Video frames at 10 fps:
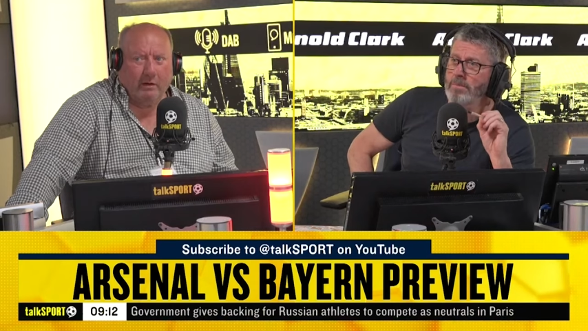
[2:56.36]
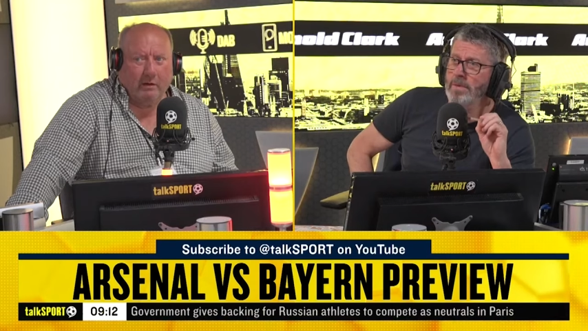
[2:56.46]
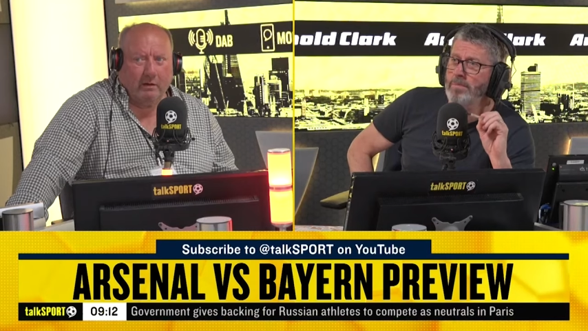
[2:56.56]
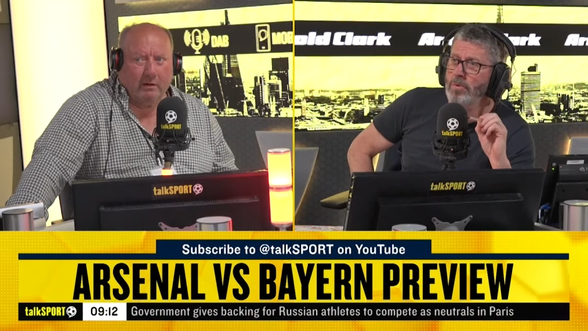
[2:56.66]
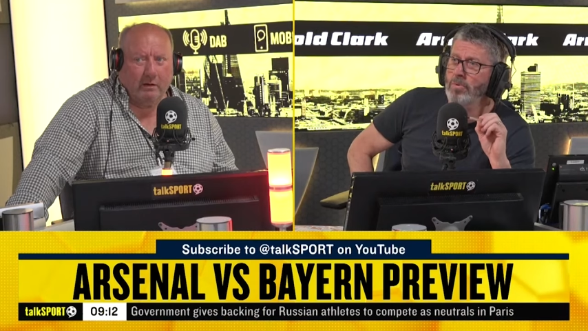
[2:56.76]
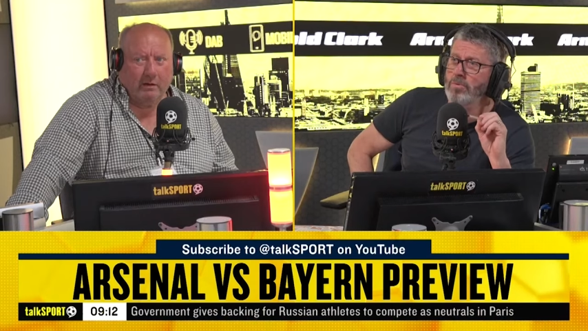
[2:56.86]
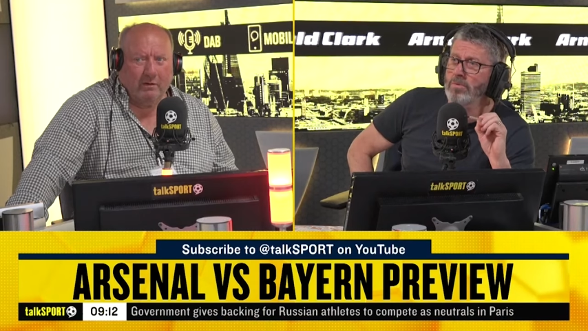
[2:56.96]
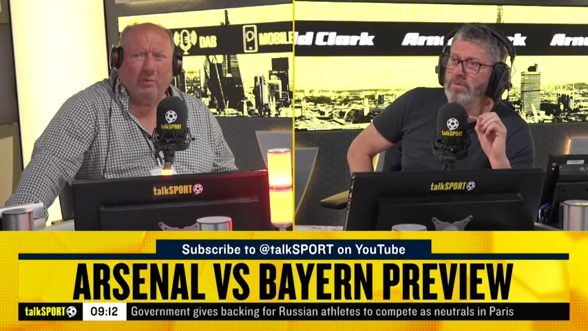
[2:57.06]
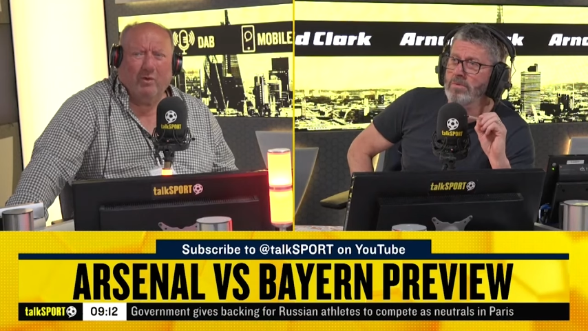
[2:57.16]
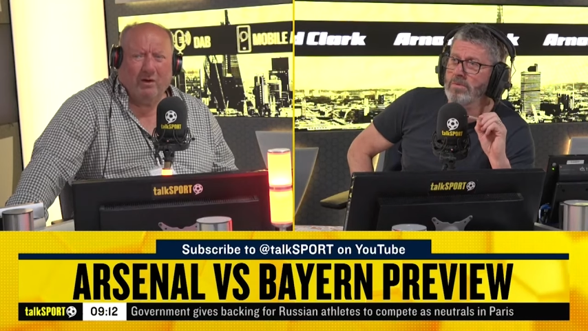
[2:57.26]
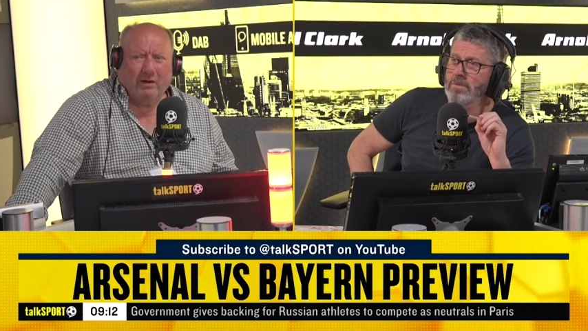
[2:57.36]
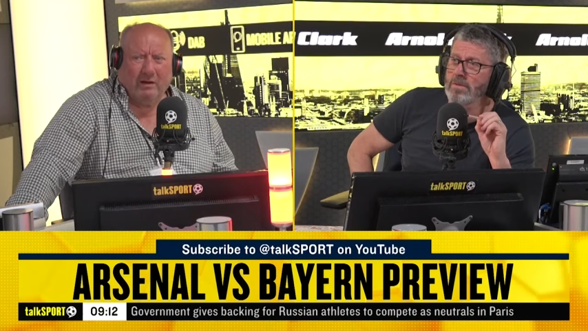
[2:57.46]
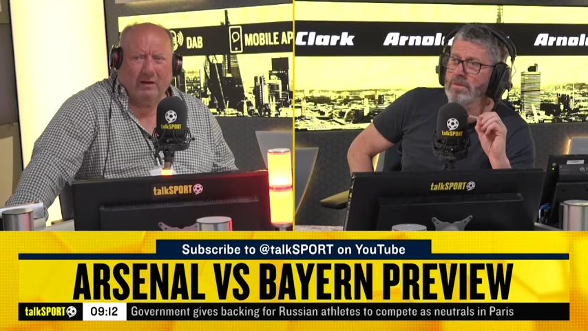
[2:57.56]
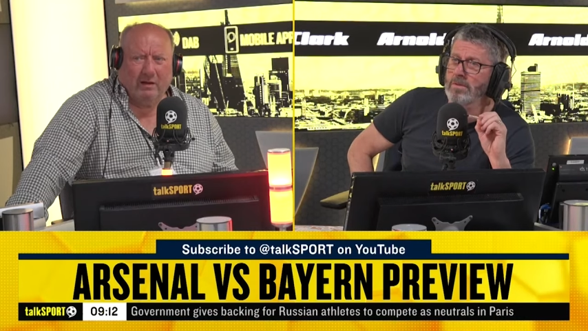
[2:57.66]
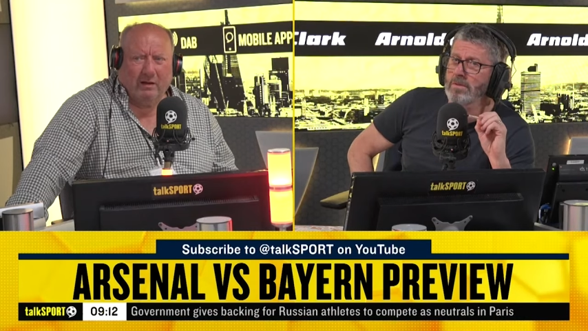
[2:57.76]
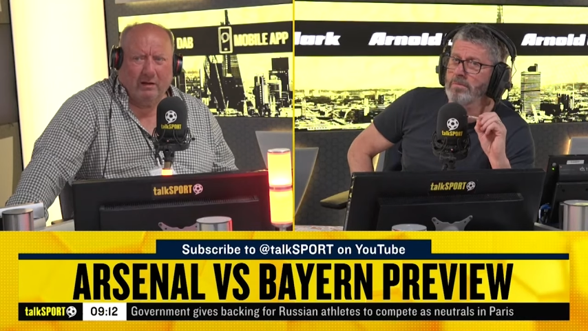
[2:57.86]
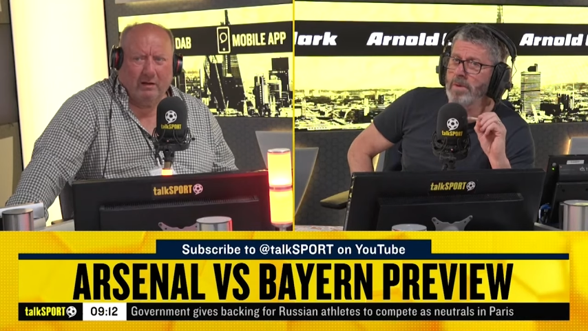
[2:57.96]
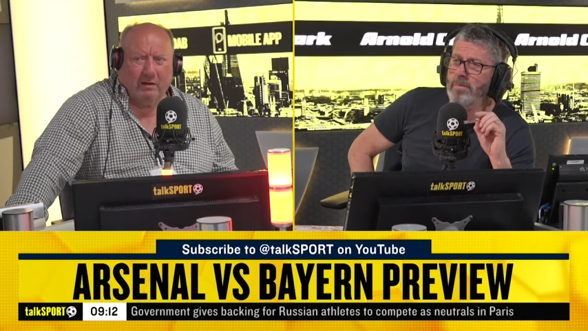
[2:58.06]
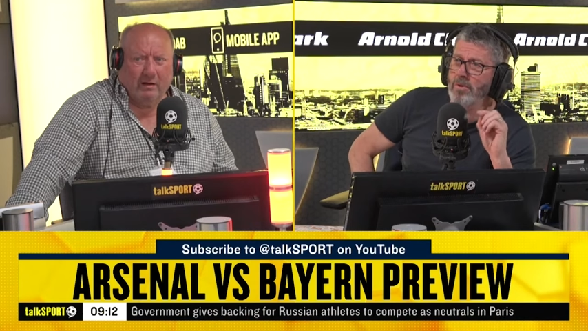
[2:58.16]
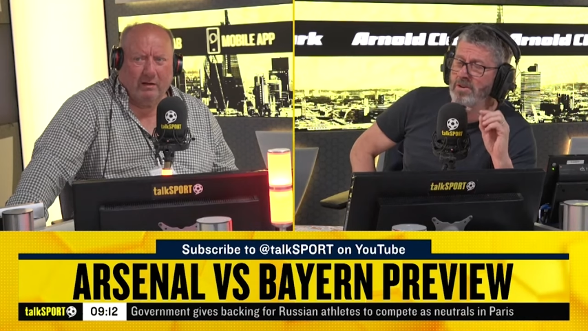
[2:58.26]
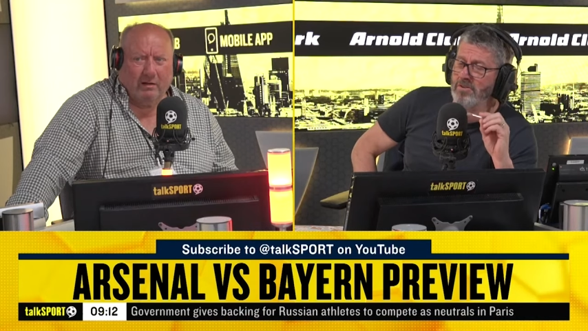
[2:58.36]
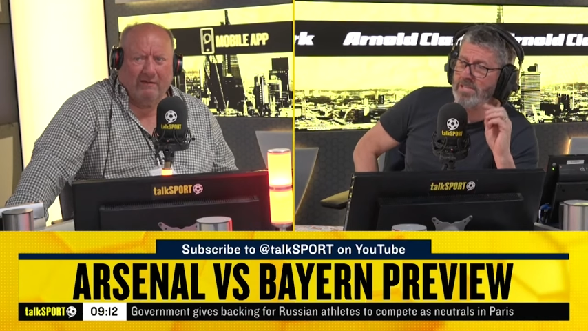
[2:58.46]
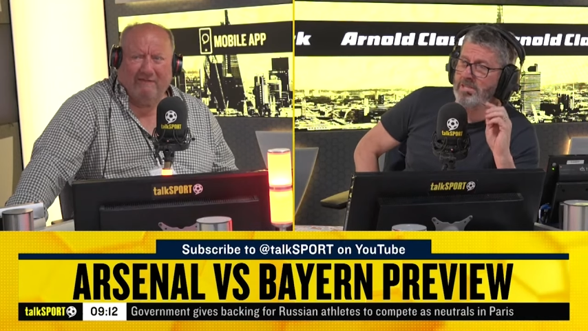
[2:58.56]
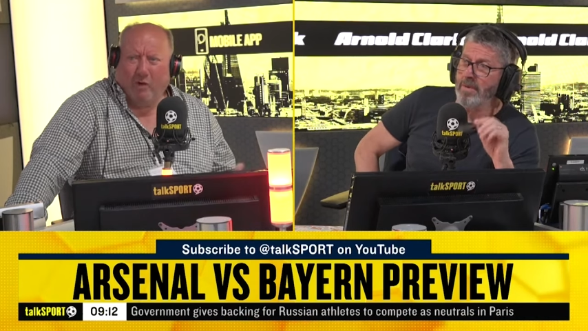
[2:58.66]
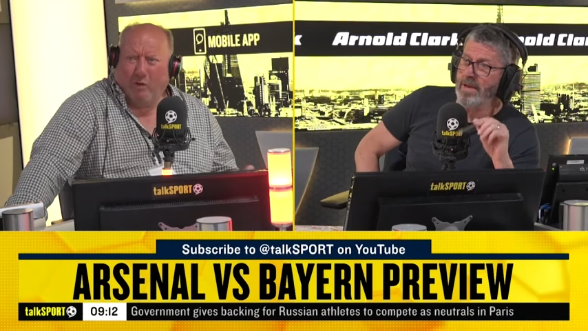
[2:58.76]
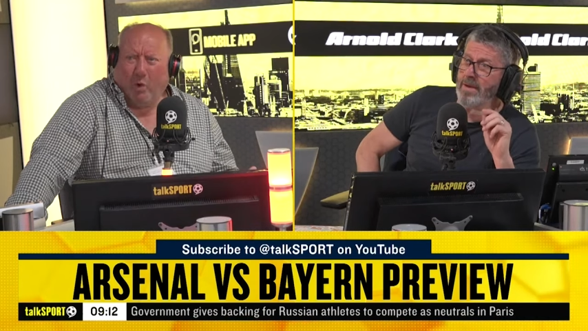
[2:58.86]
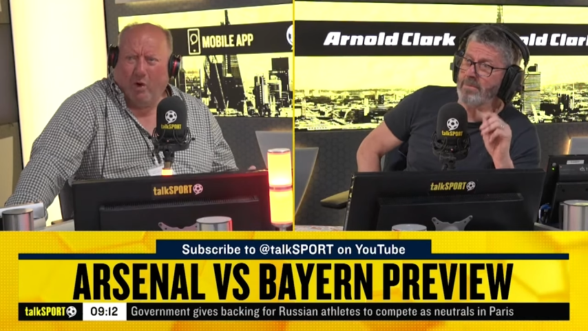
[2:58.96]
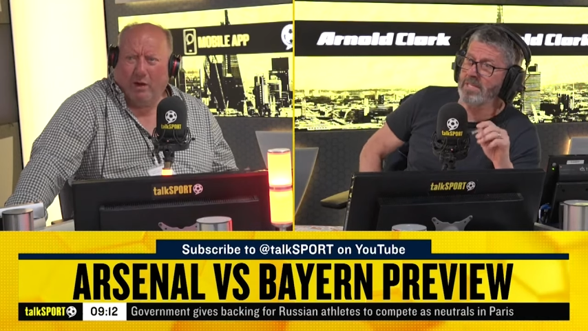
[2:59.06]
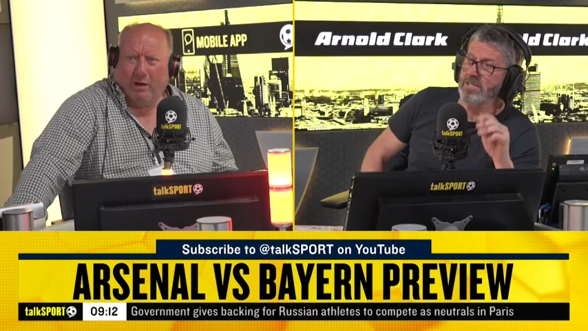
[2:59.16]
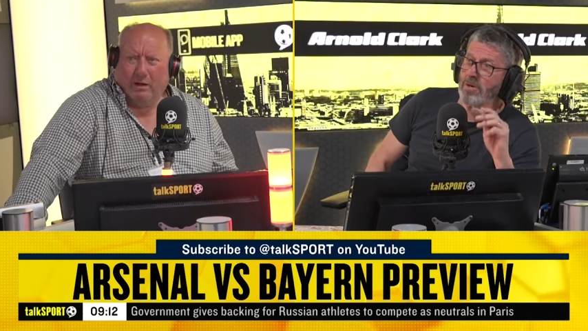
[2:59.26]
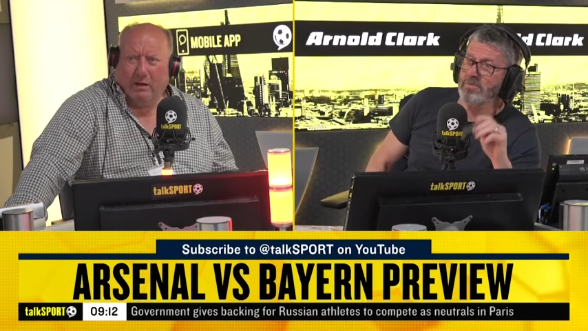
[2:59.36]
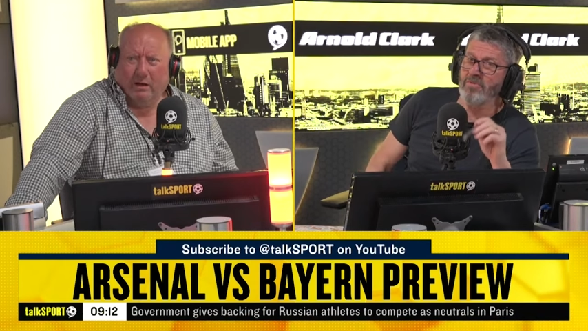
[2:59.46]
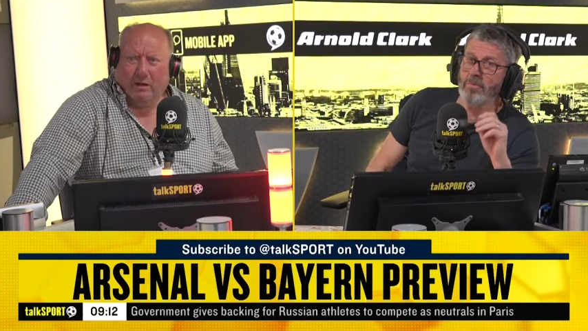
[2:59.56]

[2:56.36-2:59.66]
Speaker 1: people people underestimate how many times